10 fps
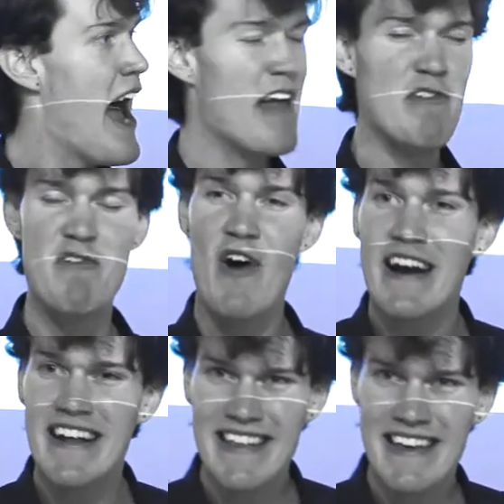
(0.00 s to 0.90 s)
and
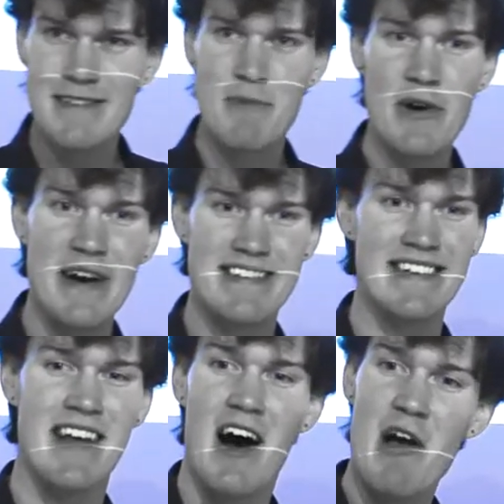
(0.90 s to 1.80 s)
finding the
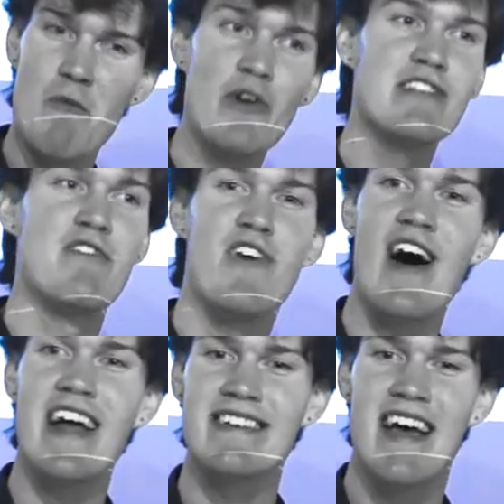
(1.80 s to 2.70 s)
experiences that I want to
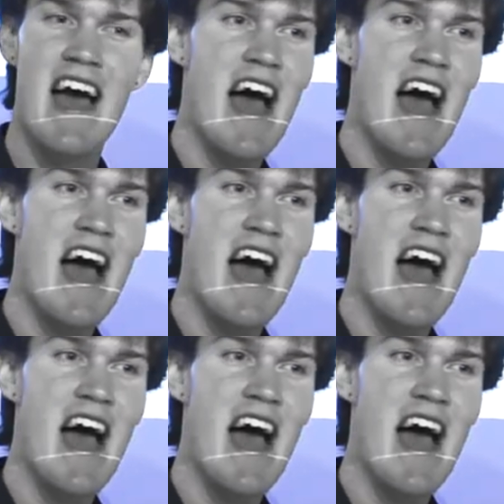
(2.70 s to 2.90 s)
find.